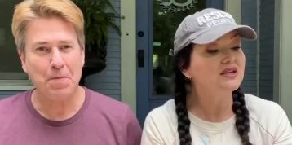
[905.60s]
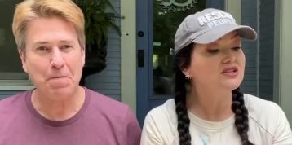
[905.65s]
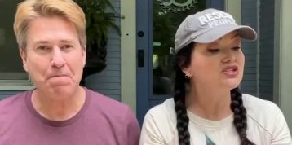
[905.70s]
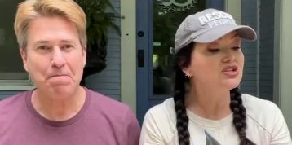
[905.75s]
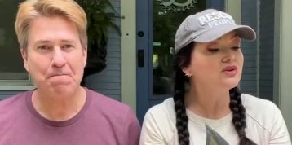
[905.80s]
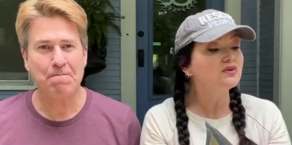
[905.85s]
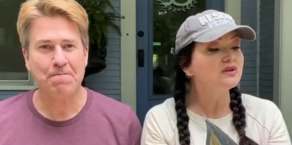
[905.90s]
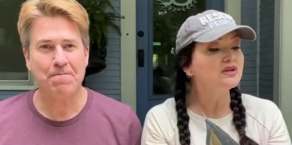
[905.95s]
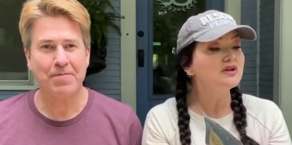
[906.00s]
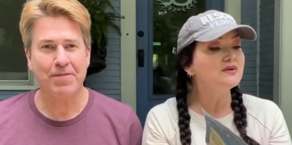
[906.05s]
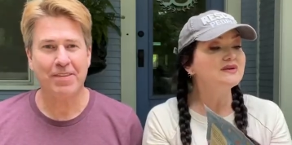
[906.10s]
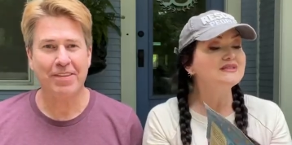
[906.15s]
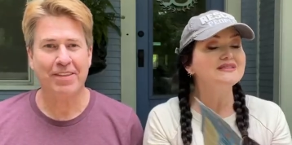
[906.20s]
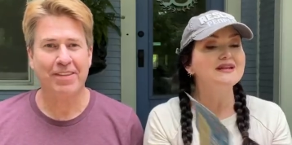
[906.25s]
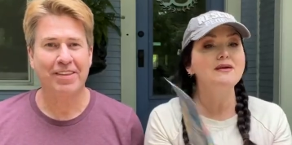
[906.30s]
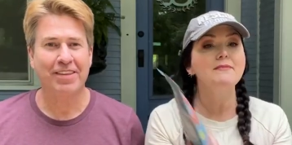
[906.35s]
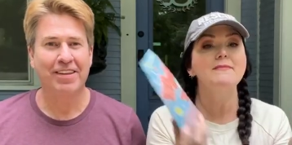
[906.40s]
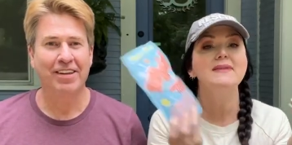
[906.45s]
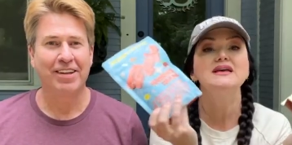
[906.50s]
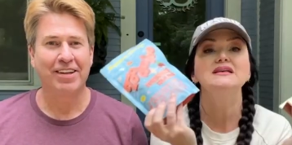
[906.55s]
Speaker 1: Toodaloo is
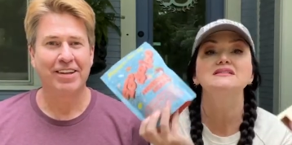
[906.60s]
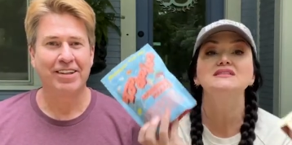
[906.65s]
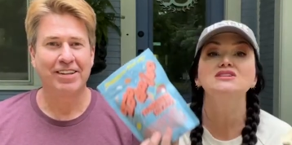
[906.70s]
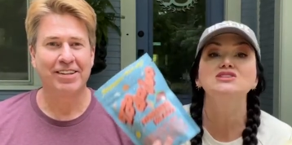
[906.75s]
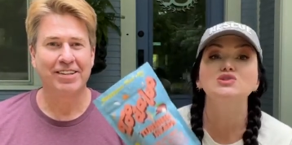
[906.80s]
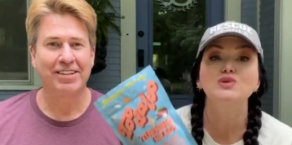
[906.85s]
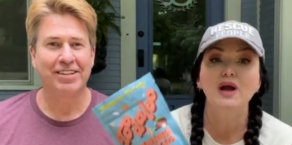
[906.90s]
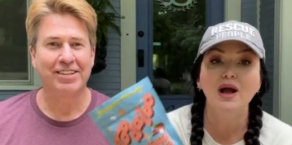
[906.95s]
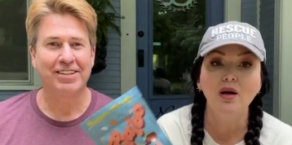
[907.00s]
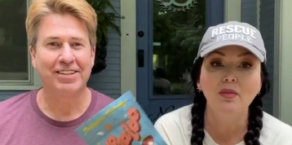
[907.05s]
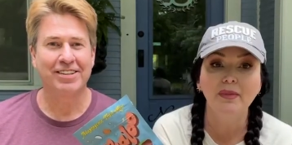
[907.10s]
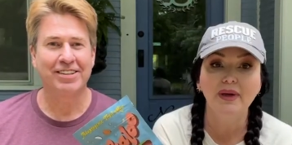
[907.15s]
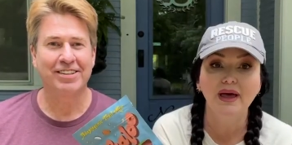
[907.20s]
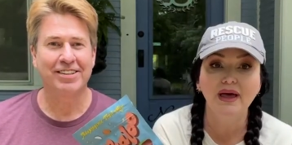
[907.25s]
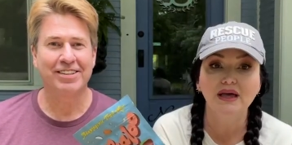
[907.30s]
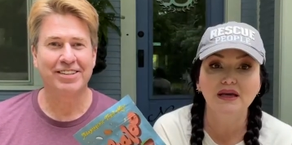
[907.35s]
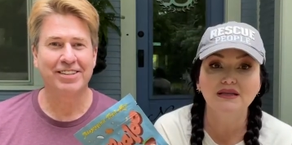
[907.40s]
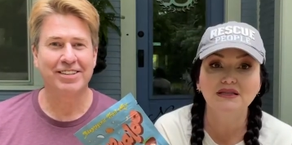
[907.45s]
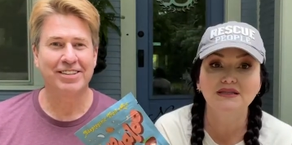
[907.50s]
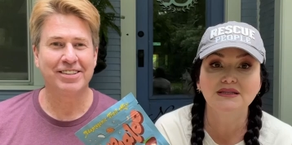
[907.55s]
an amazing trail
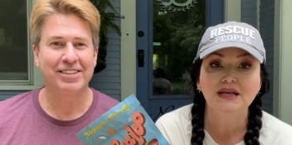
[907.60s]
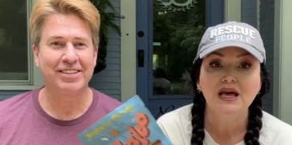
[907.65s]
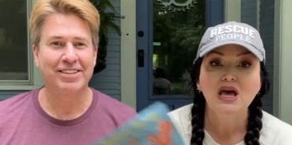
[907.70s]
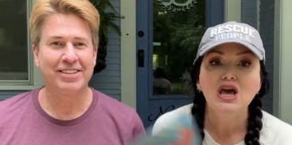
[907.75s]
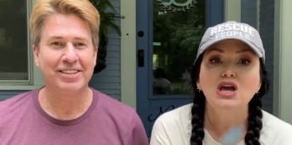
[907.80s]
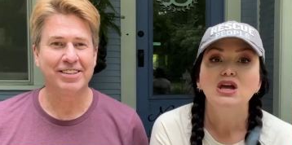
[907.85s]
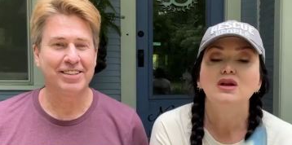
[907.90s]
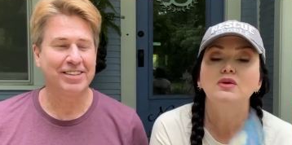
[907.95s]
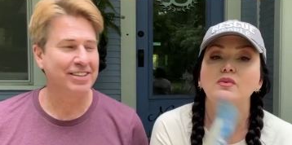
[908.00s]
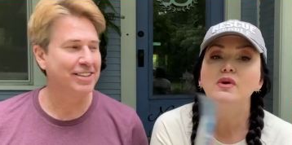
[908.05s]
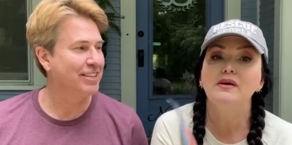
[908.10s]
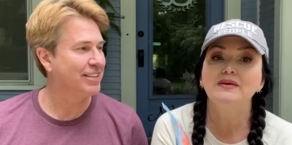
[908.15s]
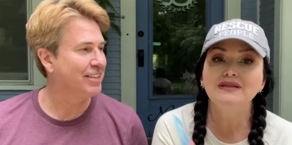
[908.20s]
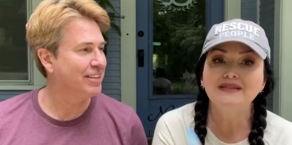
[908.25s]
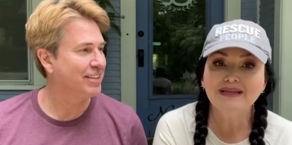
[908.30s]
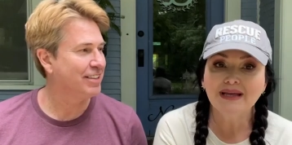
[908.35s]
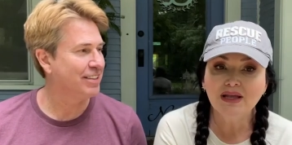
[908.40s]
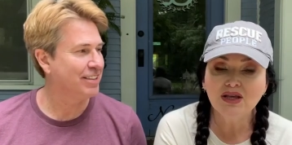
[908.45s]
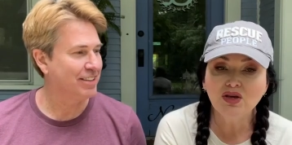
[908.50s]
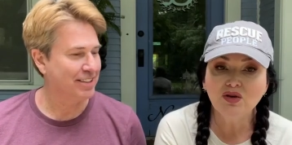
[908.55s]
mix. You know, we're always
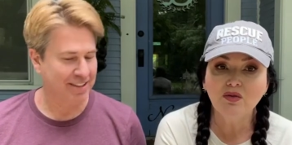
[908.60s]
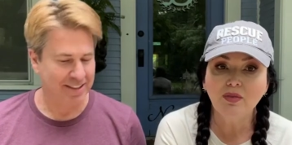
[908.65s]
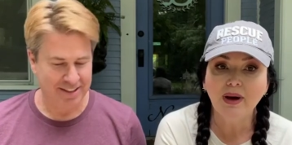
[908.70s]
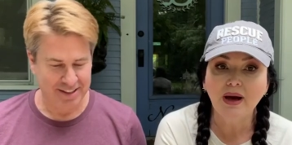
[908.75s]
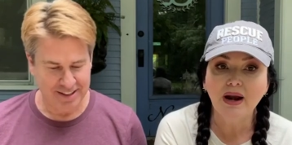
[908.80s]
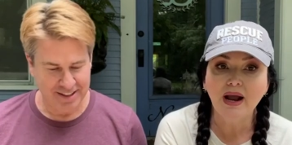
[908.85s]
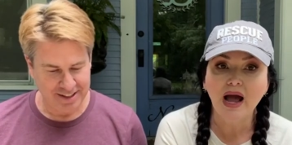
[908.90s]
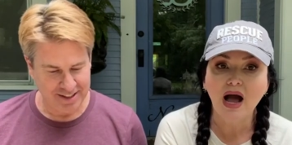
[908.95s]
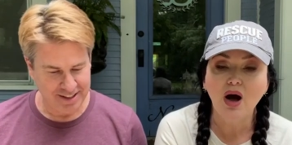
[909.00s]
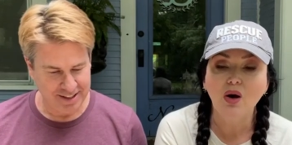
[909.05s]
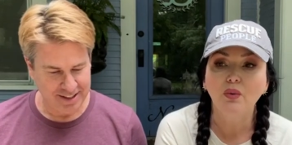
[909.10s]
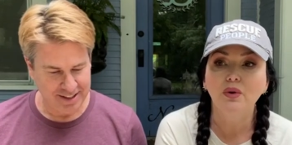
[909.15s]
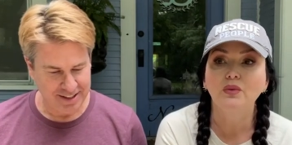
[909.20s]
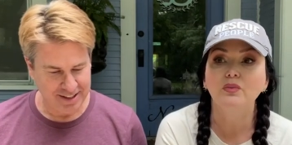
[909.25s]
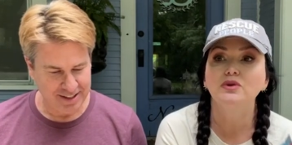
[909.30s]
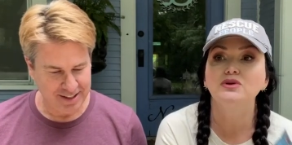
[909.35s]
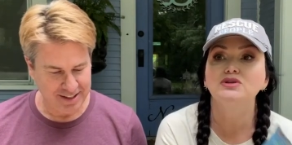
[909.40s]
telling you about how when we're